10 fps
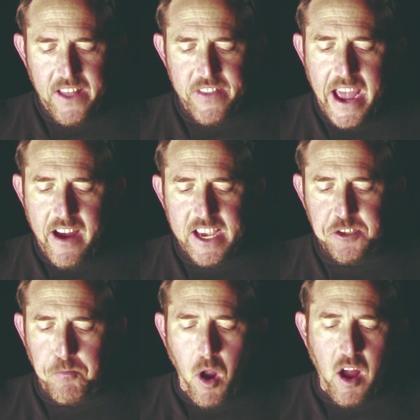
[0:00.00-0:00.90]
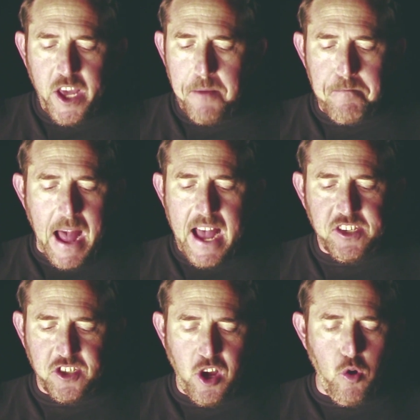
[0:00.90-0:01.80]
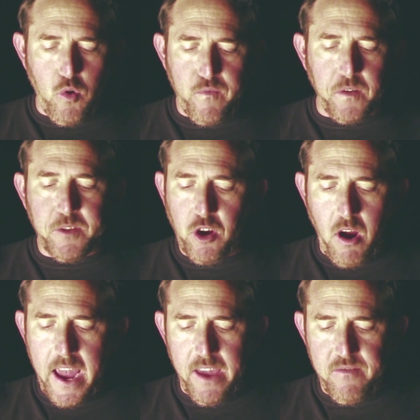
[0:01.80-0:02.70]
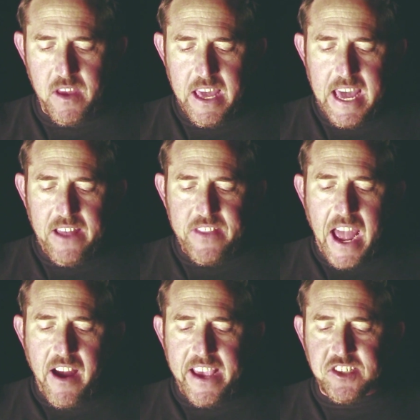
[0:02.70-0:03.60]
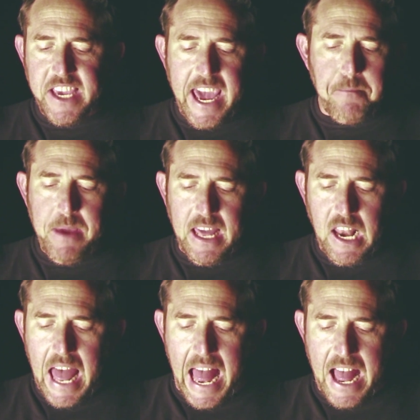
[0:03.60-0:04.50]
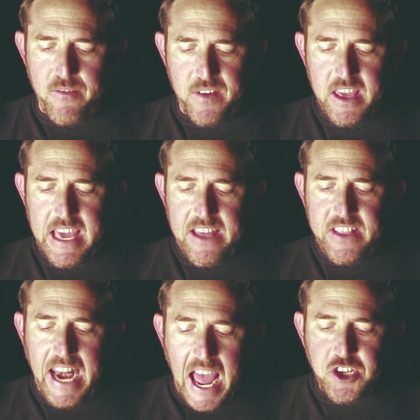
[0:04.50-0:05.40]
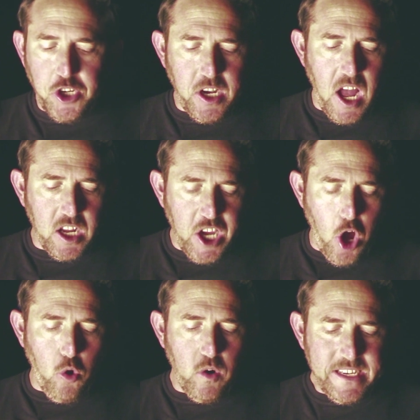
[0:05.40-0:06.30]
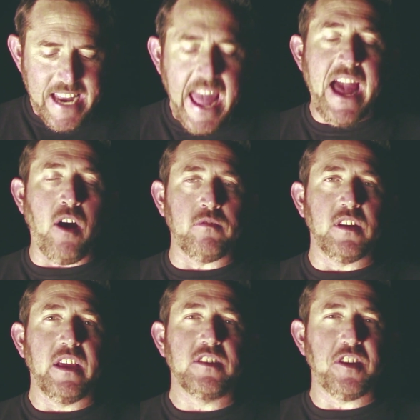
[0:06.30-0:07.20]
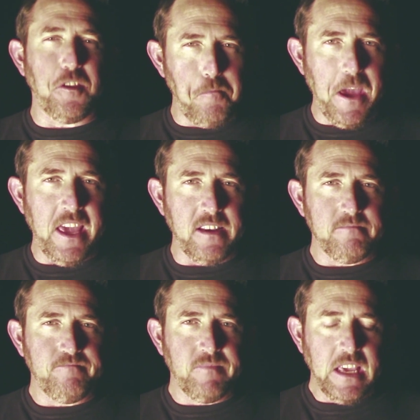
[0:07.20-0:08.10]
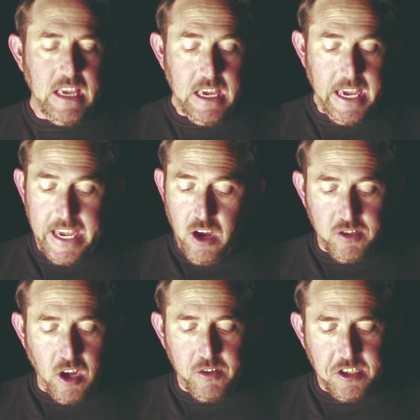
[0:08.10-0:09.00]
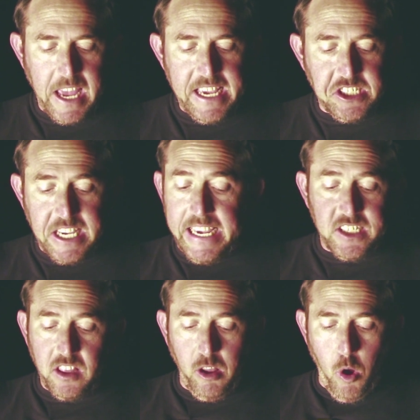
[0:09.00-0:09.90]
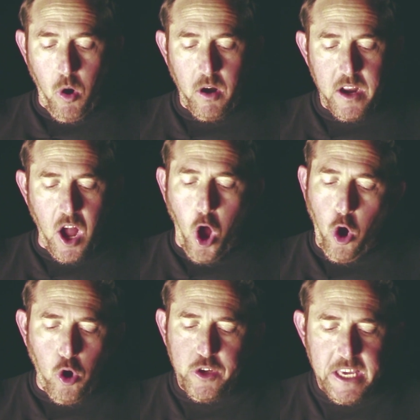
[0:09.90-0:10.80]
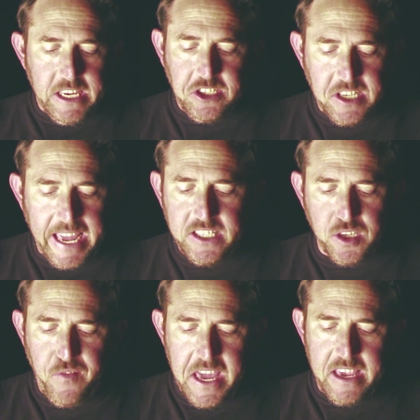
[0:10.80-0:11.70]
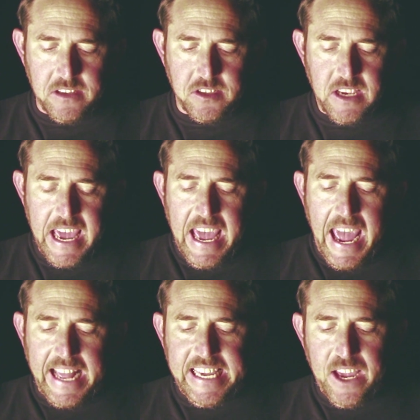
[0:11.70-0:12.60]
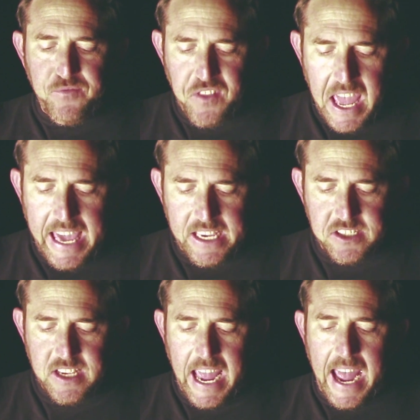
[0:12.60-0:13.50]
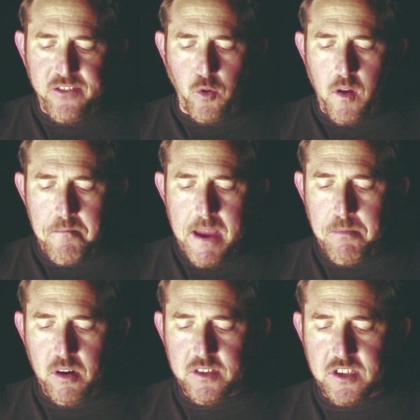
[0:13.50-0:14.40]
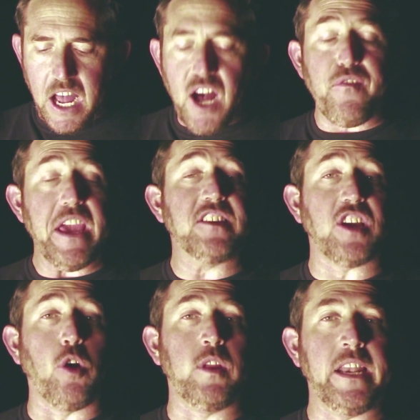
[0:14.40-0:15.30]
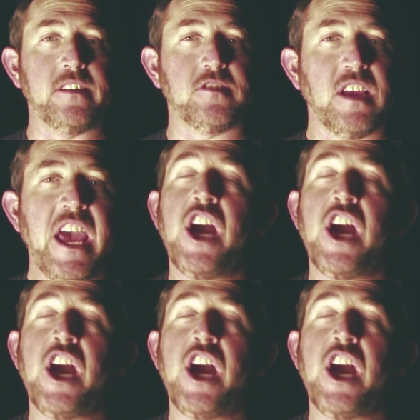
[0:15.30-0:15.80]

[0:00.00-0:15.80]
Thou hast brought up my soul from the grave. Thou hast kept me alive that I should not go down to the pit. He goes on to say, Sing unto the Lord, all ye saints of His, and give thanks at the remembrance of His holiness.